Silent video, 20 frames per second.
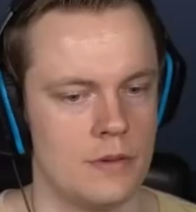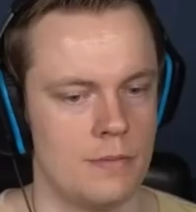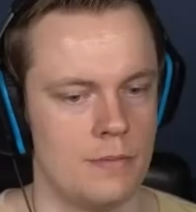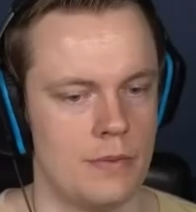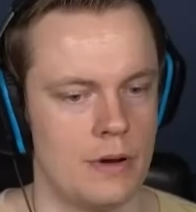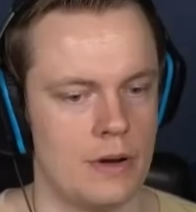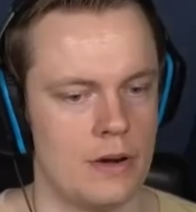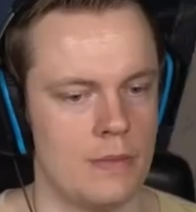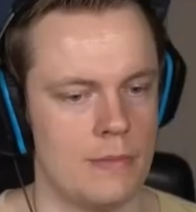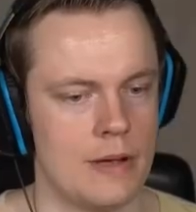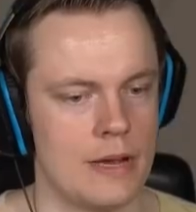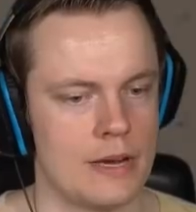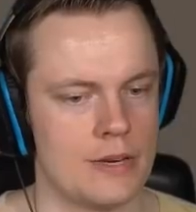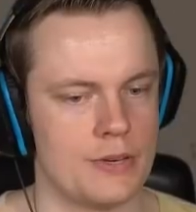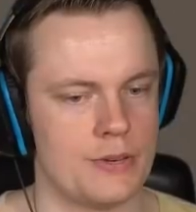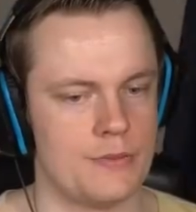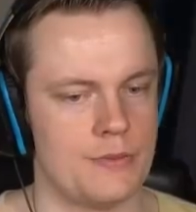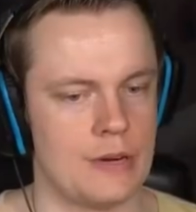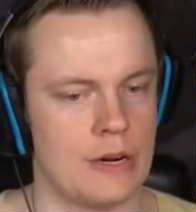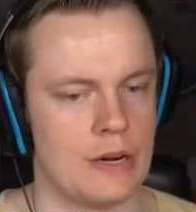Aramike
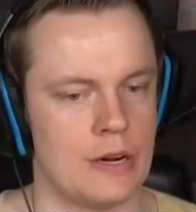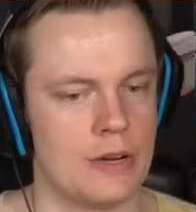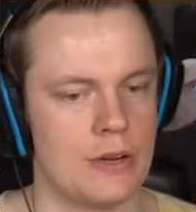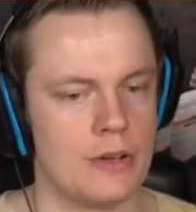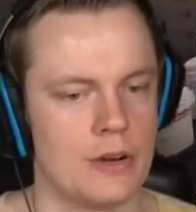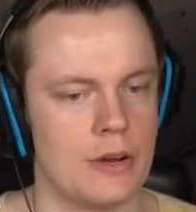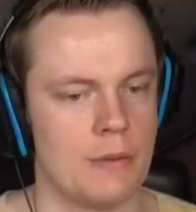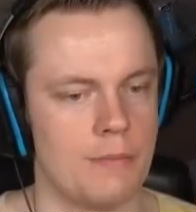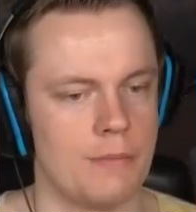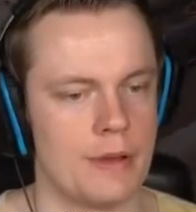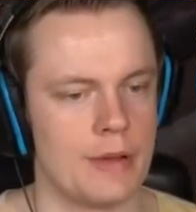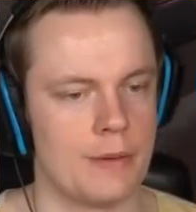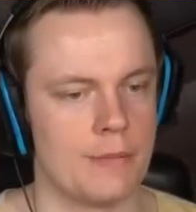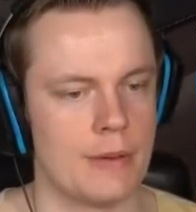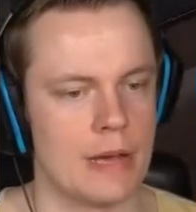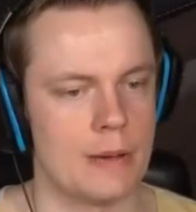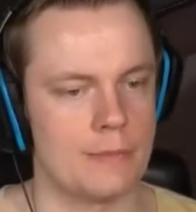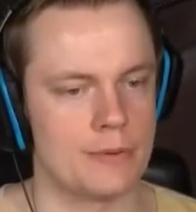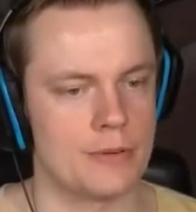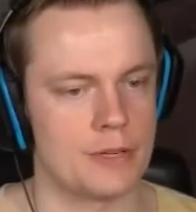is very good on big
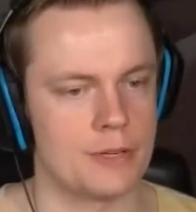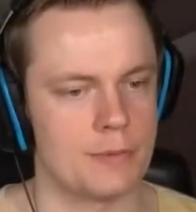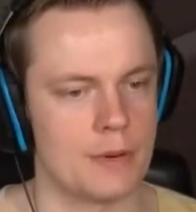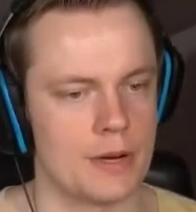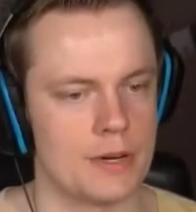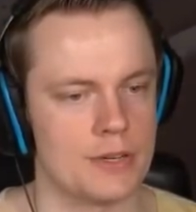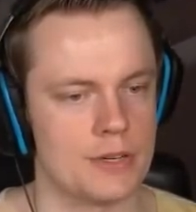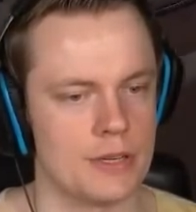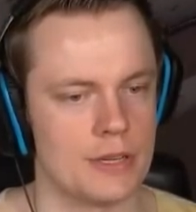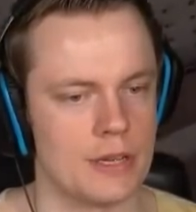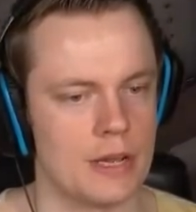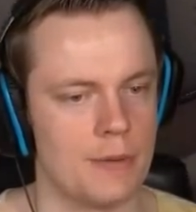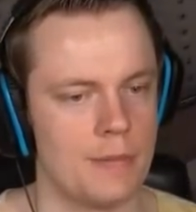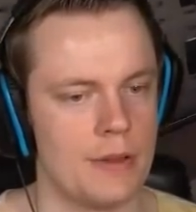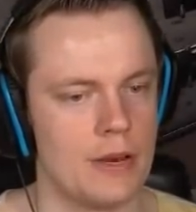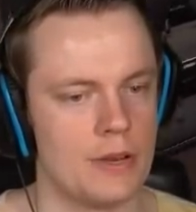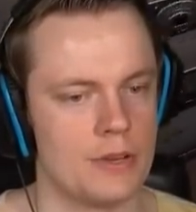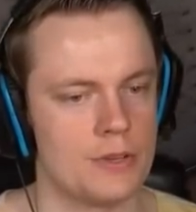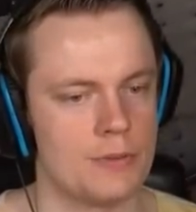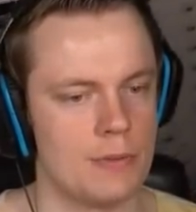maps, especially. I
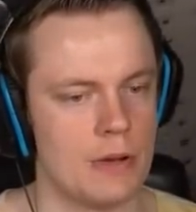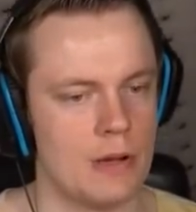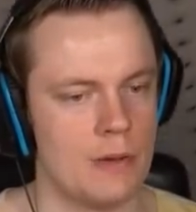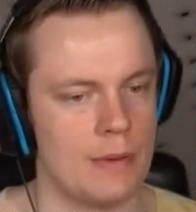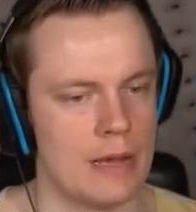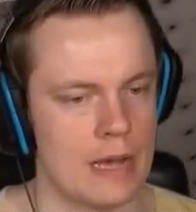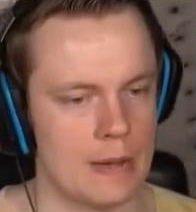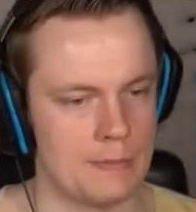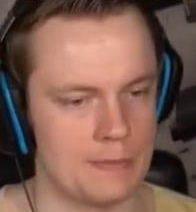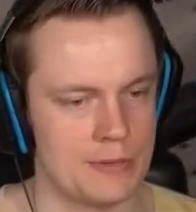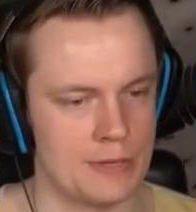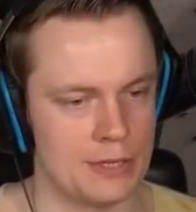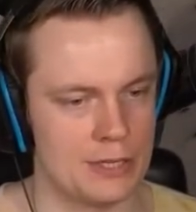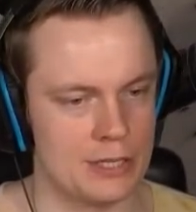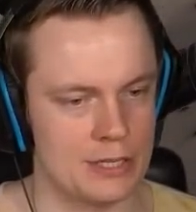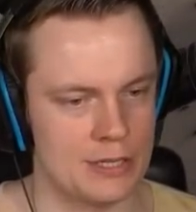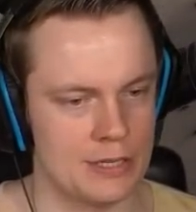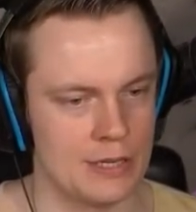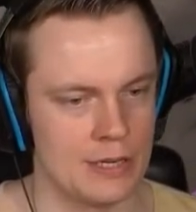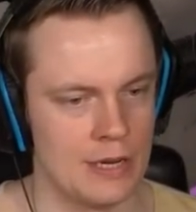mean, on small maps,
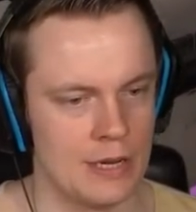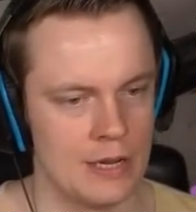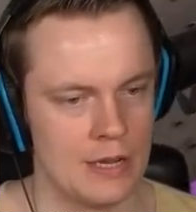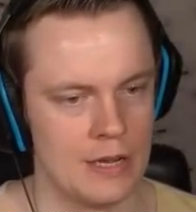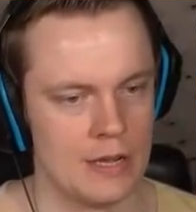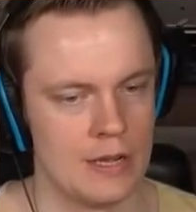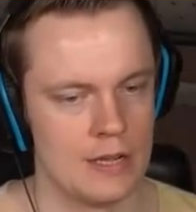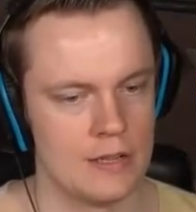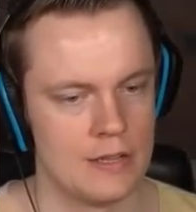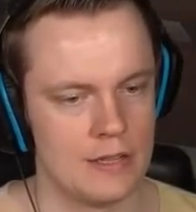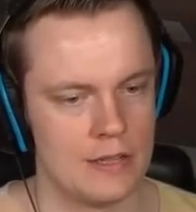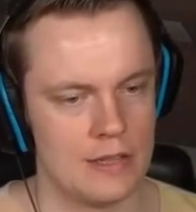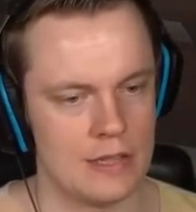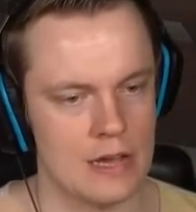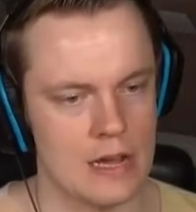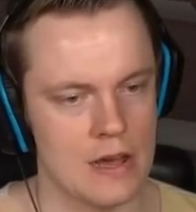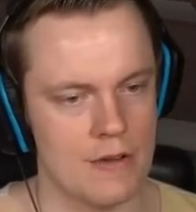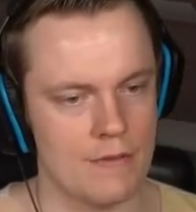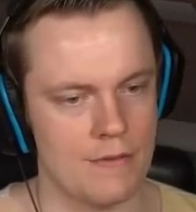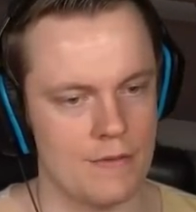it's
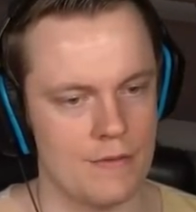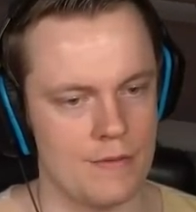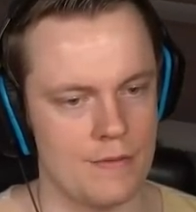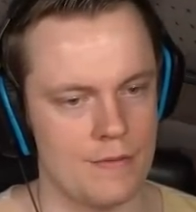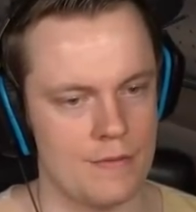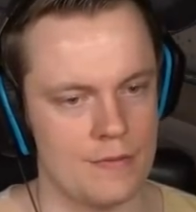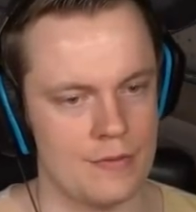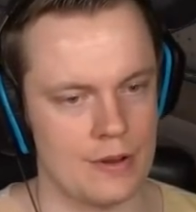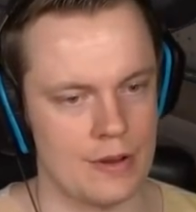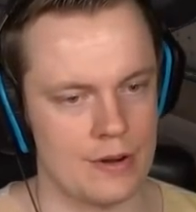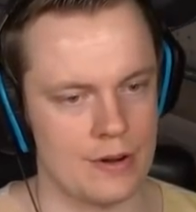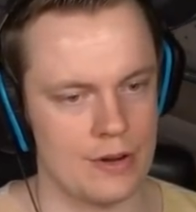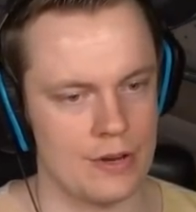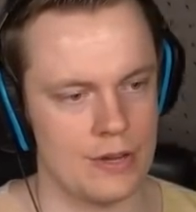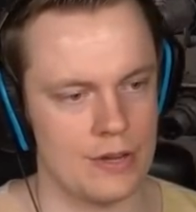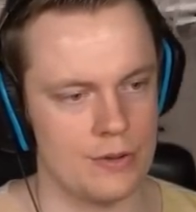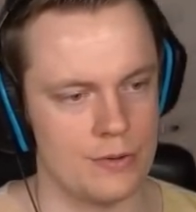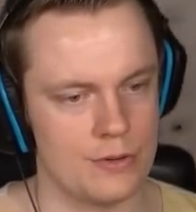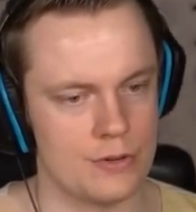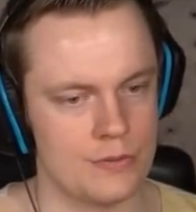not very
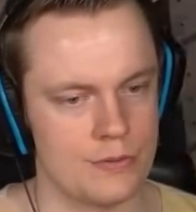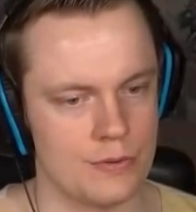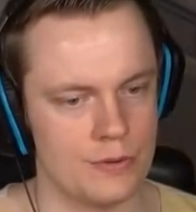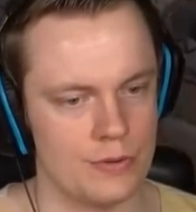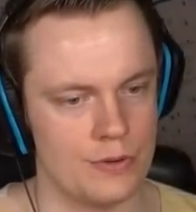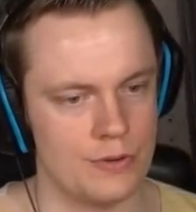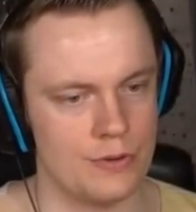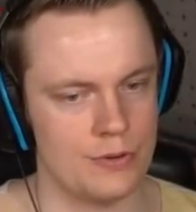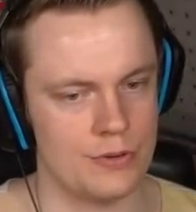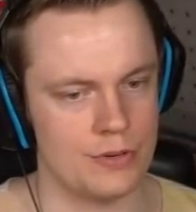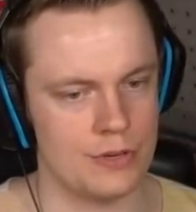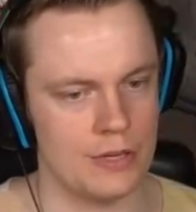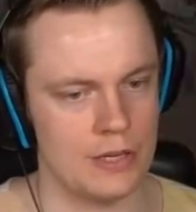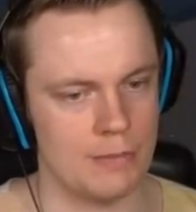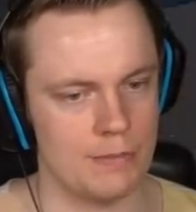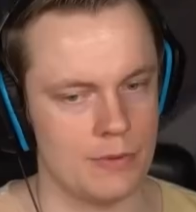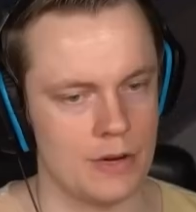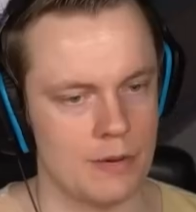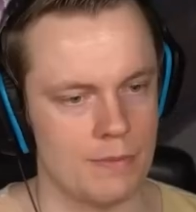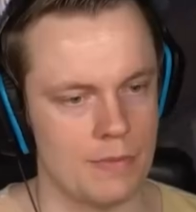useful usually,
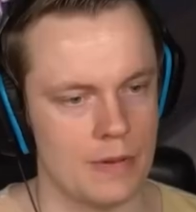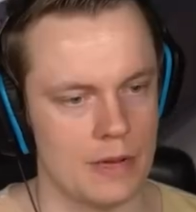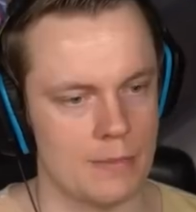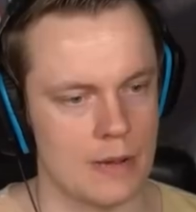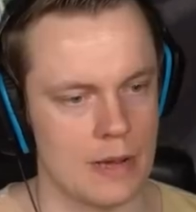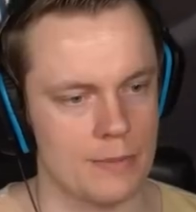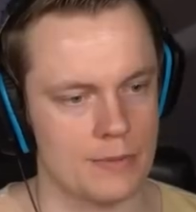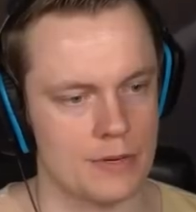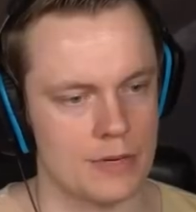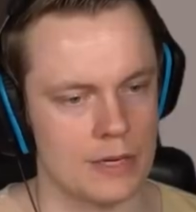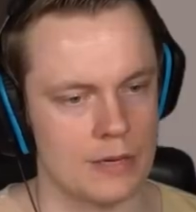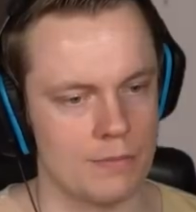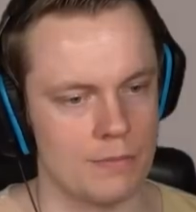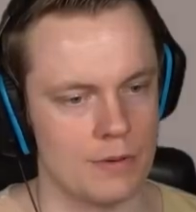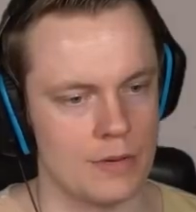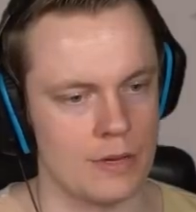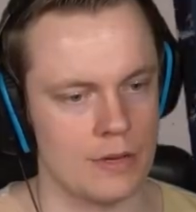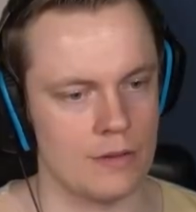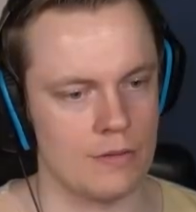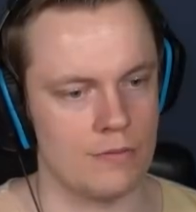but on big maps it can
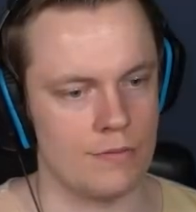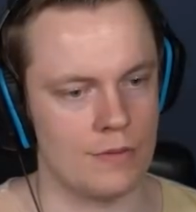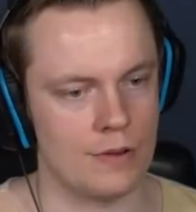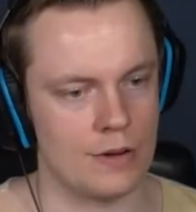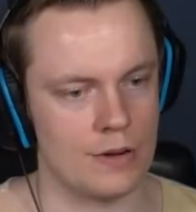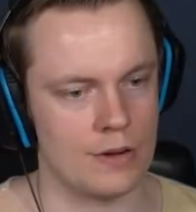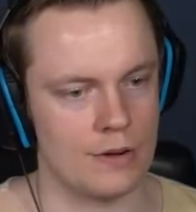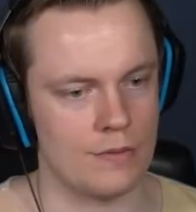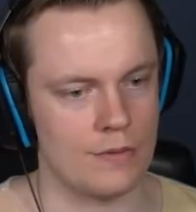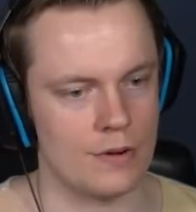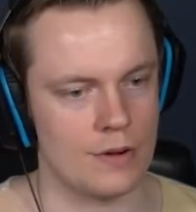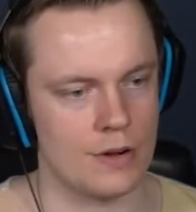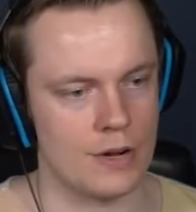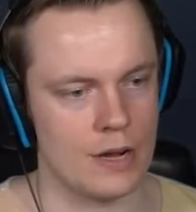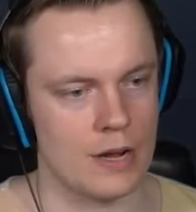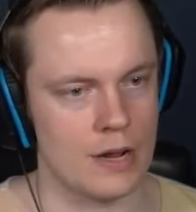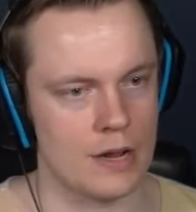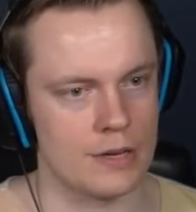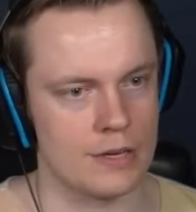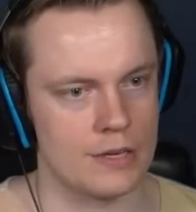be very, very
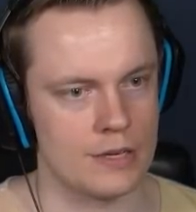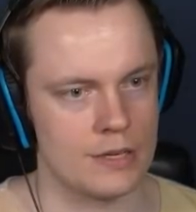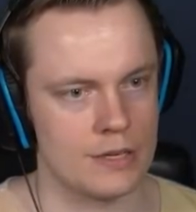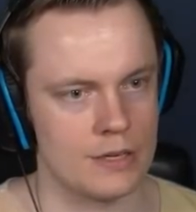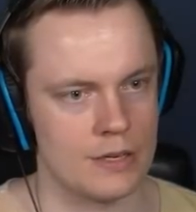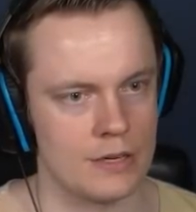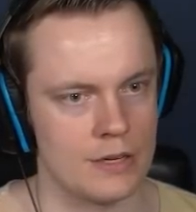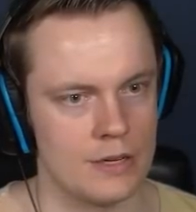nice.